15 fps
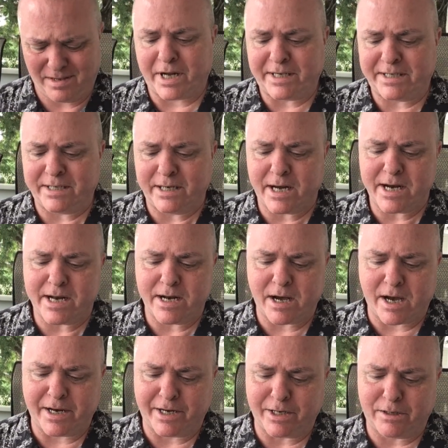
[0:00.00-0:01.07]

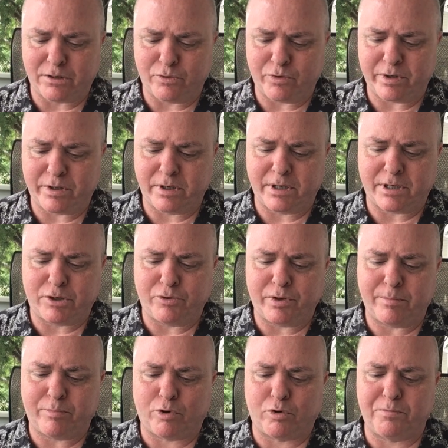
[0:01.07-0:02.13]
1999, include,
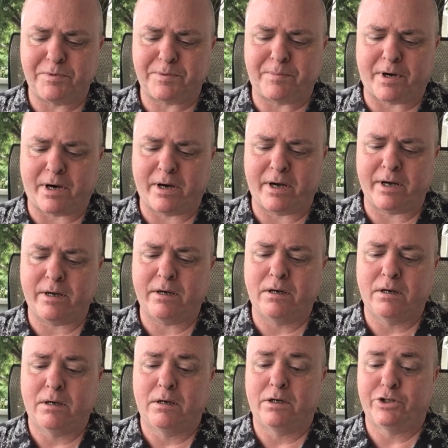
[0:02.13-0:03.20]
including poems by
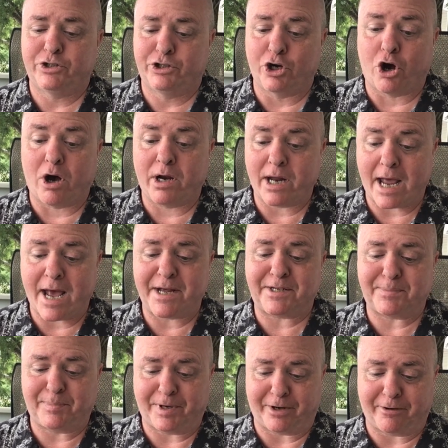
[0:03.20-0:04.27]
John
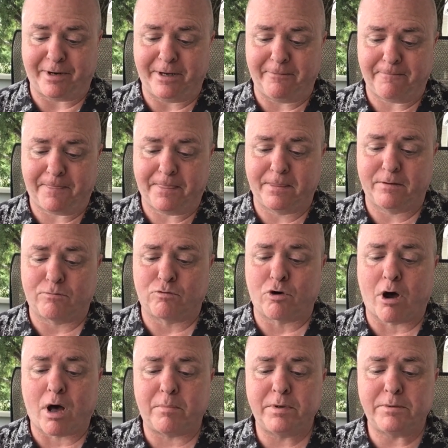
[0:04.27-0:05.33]
Ashbery,
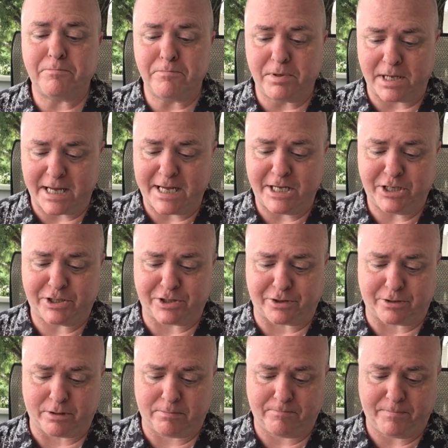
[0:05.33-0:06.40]
Robin
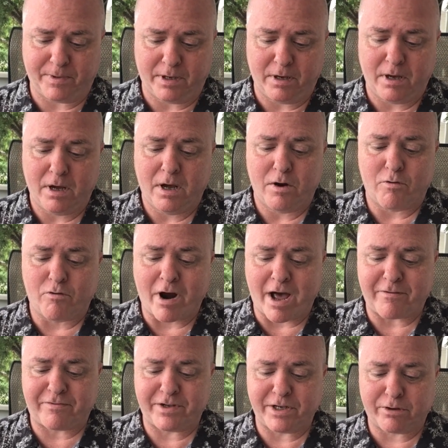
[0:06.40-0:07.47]
Blaser,
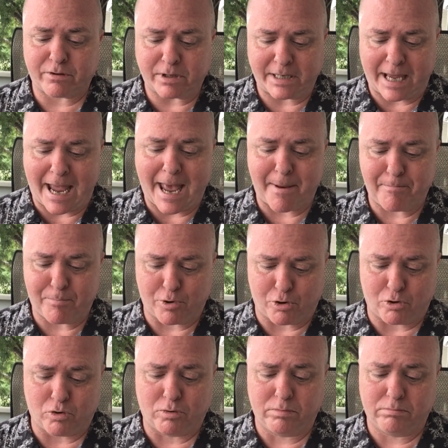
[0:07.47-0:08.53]
Rafael
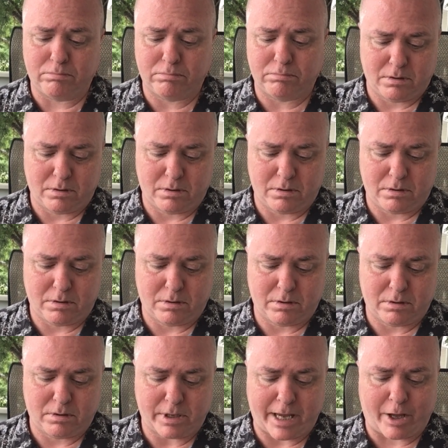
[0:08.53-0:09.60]
Campo,
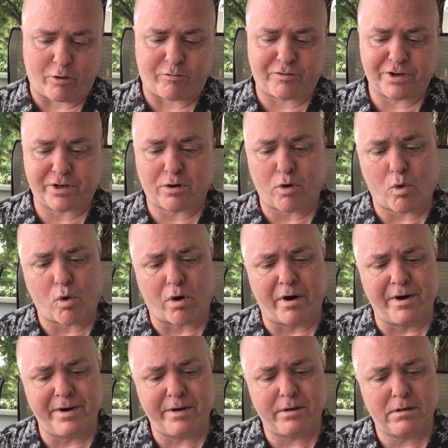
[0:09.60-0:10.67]
Alfred
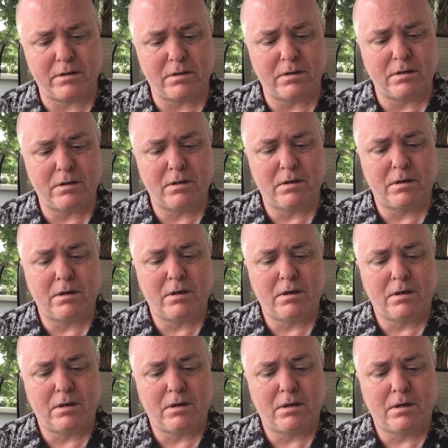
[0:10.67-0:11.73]
Corn,
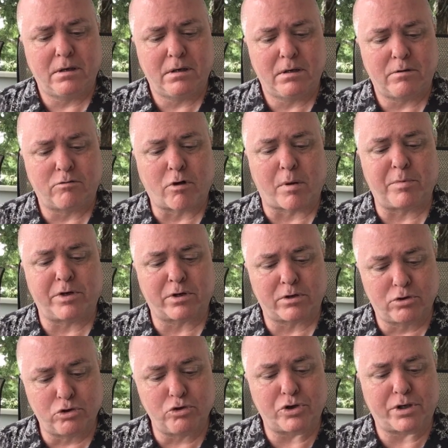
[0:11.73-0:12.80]
Robert
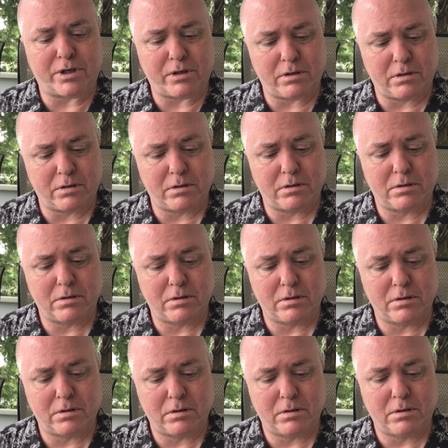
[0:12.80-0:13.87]
Glück,
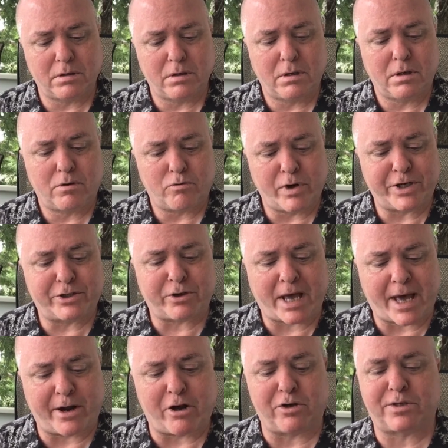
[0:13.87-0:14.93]
Rachel
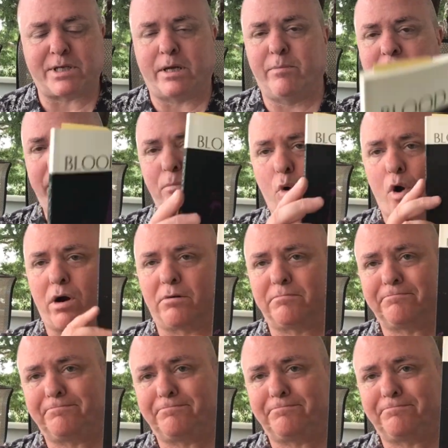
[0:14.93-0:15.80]
Hadas, and many more.